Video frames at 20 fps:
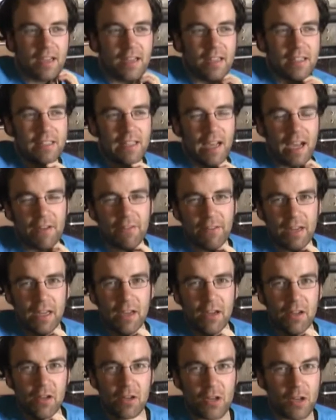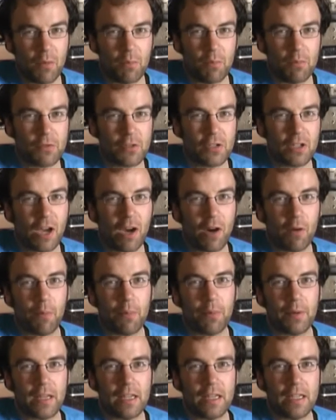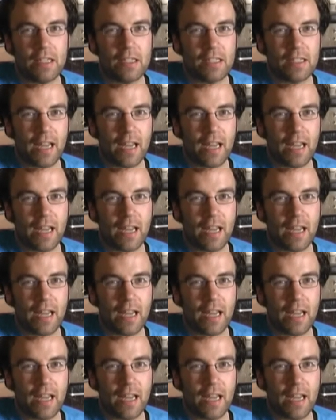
and having a numb scalp is